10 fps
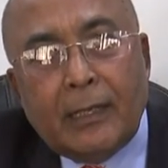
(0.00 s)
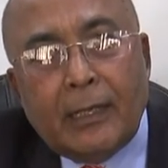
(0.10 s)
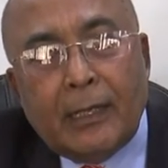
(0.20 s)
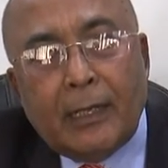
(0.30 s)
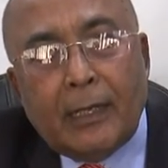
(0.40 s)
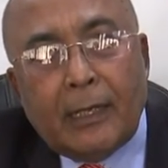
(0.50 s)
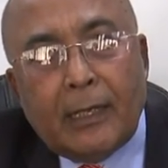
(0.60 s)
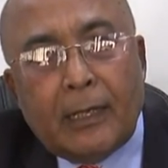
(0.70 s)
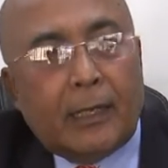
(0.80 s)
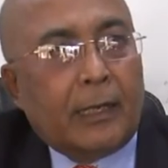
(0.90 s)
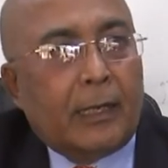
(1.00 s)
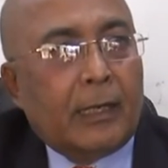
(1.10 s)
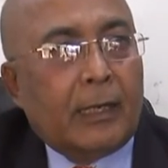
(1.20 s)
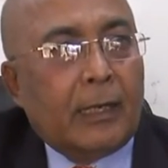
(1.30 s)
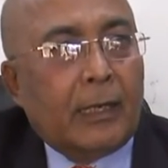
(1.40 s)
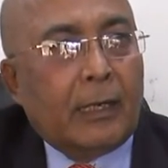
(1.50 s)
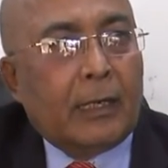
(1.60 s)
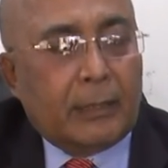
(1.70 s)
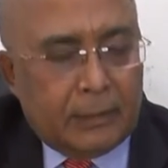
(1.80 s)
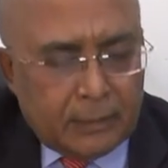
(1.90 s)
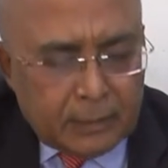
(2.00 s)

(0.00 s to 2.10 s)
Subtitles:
(silence)